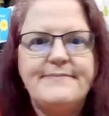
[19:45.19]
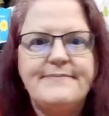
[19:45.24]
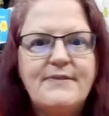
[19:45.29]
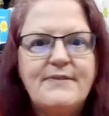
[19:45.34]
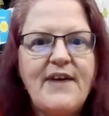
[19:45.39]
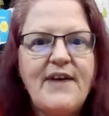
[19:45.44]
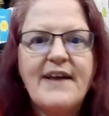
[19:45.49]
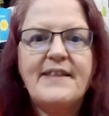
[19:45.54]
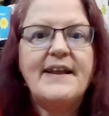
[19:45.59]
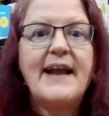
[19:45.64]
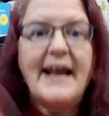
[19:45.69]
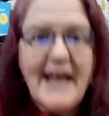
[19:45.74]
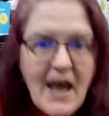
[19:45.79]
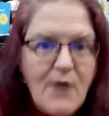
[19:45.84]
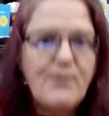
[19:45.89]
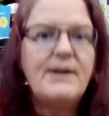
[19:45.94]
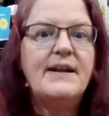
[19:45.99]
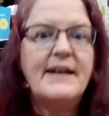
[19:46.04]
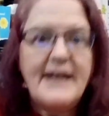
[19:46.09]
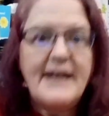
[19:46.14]
The fact that I
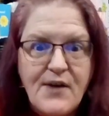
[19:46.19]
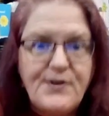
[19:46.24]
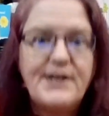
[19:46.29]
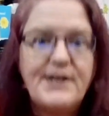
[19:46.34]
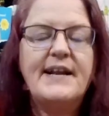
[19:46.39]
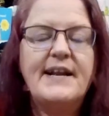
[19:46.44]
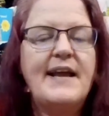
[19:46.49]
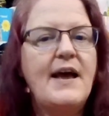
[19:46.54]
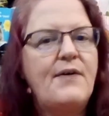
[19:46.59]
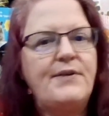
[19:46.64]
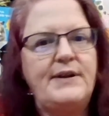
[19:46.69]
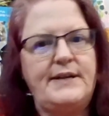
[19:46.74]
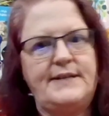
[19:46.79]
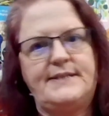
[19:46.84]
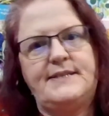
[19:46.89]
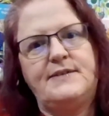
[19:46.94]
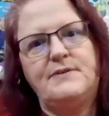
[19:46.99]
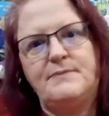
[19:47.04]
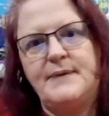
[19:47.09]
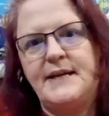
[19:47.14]
counted and counted and counted and
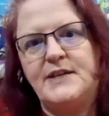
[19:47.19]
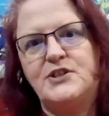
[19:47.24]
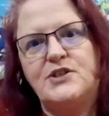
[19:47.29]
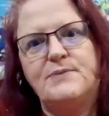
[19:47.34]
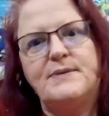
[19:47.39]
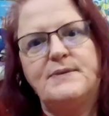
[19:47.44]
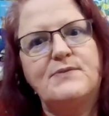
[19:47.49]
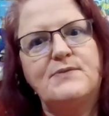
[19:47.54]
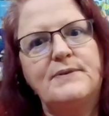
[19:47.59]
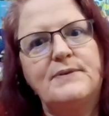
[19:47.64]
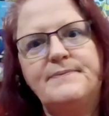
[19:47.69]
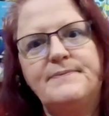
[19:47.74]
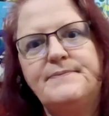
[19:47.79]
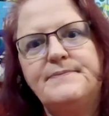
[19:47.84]
still managed to miss one.